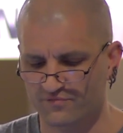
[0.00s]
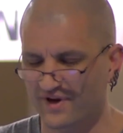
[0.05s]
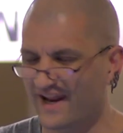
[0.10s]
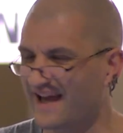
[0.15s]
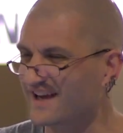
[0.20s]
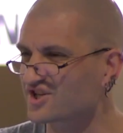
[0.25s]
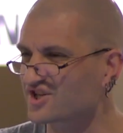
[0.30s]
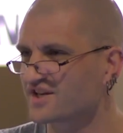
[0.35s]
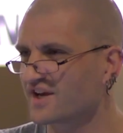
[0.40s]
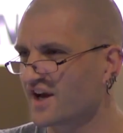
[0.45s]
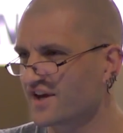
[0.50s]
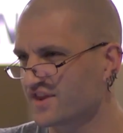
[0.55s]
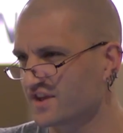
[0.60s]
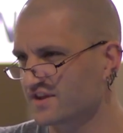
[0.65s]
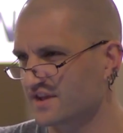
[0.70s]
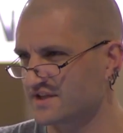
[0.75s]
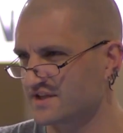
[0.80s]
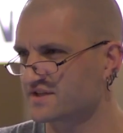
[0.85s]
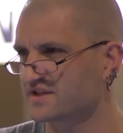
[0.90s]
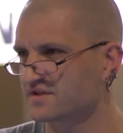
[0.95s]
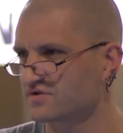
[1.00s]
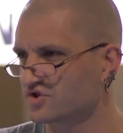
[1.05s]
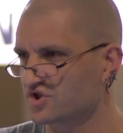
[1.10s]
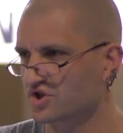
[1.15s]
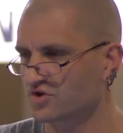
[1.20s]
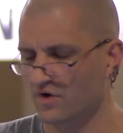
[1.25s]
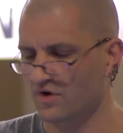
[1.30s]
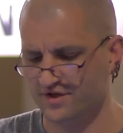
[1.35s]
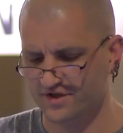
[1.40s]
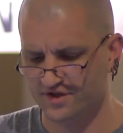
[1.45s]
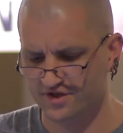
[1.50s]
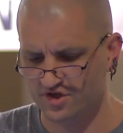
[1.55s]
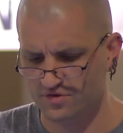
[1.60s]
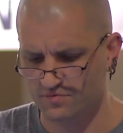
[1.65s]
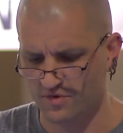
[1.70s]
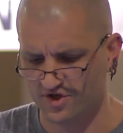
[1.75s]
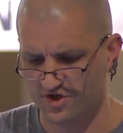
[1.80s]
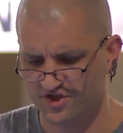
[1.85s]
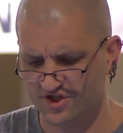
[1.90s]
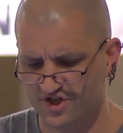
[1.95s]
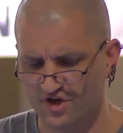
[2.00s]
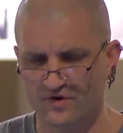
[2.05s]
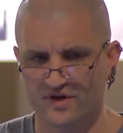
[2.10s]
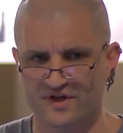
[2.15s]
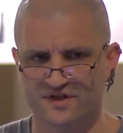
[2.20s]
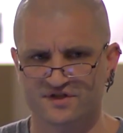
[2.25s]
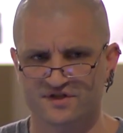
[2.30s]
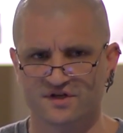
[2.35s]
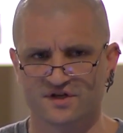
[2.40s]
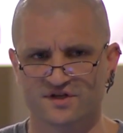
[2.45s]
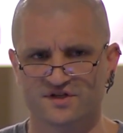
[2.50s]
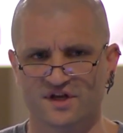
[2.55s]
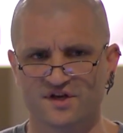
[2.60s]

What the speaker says: But actually, I think that's to grant it too much seriousness.